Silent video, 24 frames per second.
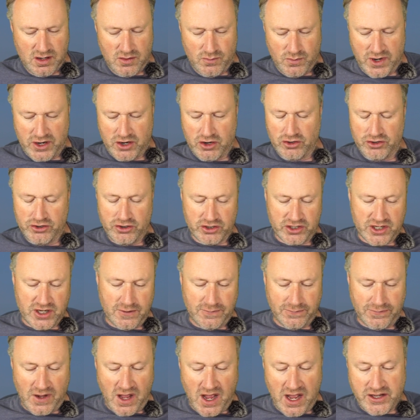when conducting a
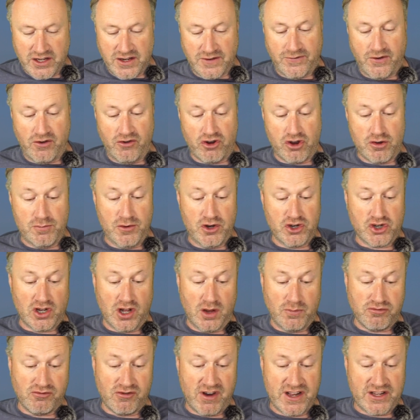flight if you're a commercial
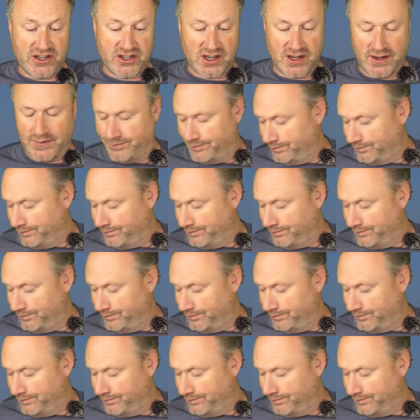operator.